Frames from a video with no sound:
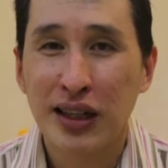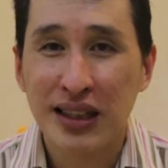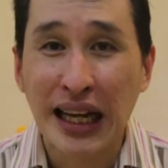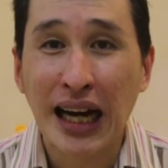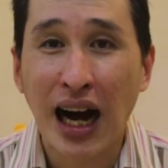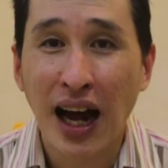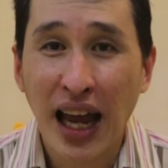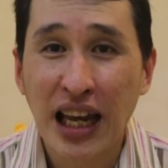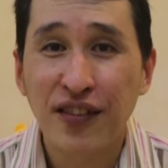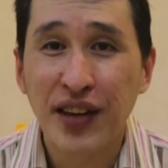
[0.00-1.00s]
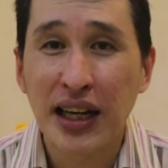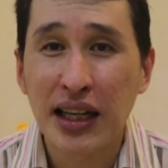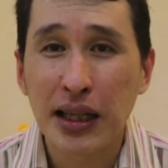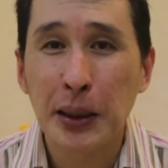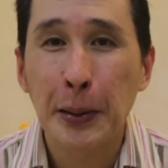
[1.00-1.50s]
they are
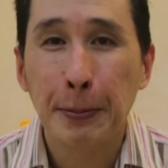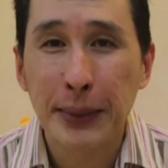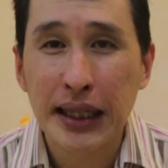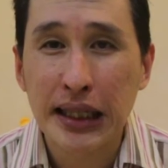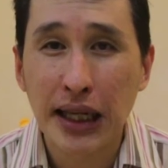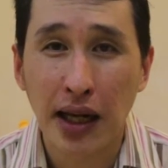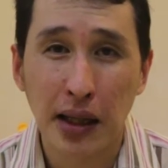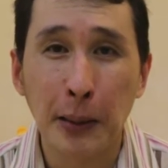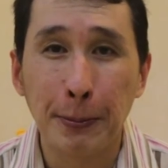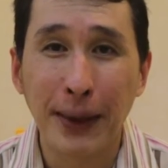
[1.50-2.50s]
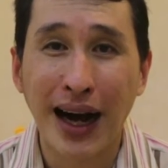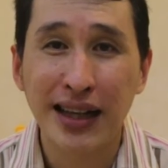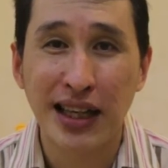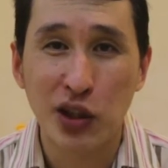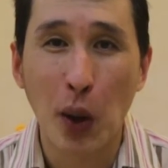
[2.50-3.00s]
heavily mediated by
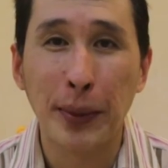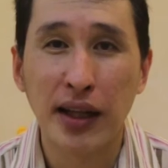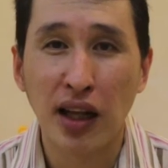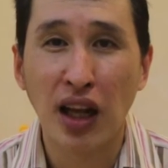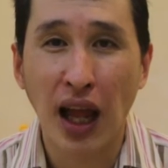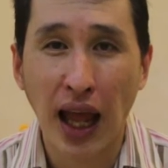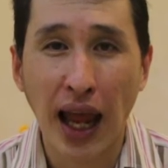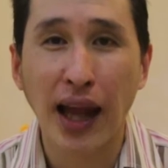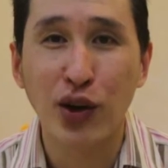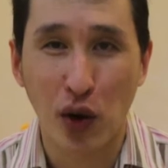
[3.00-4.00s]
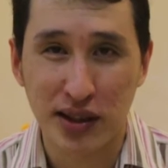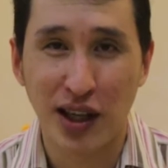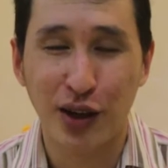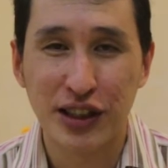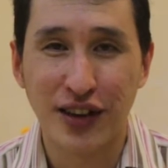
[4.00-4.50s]
the dominant and
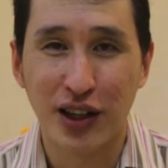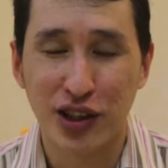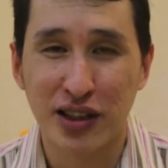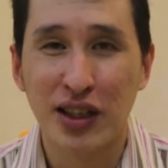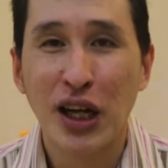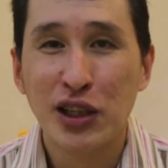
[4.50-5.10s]
auxiliary function.